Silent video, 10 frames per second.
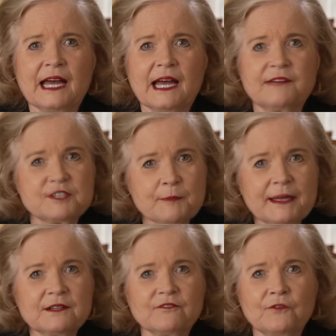I've
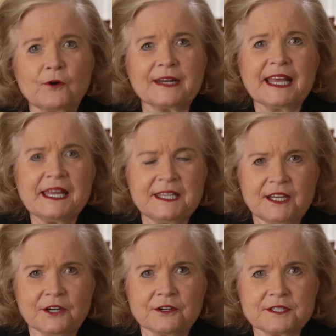spent 48
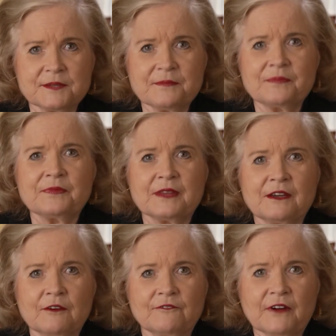years
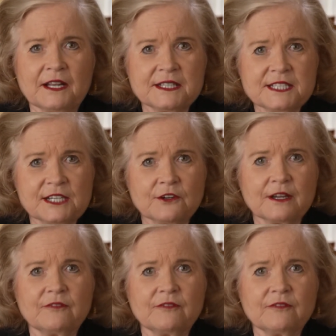volunteering